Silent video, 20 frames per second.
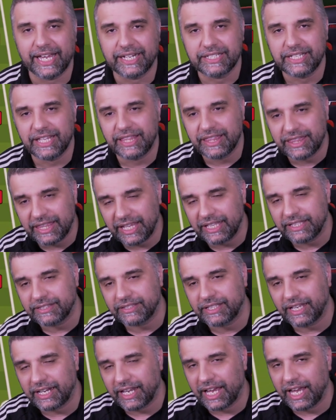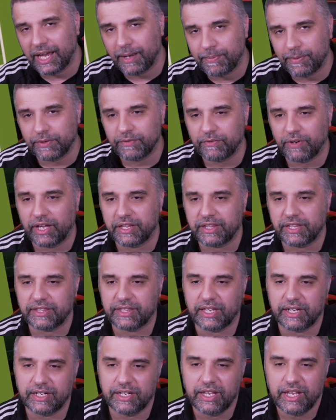actually think's going to happen rather
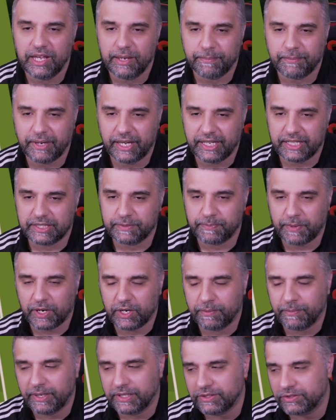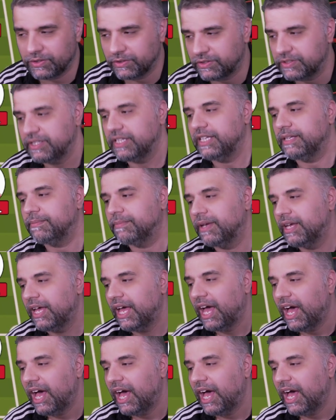than my experimental team.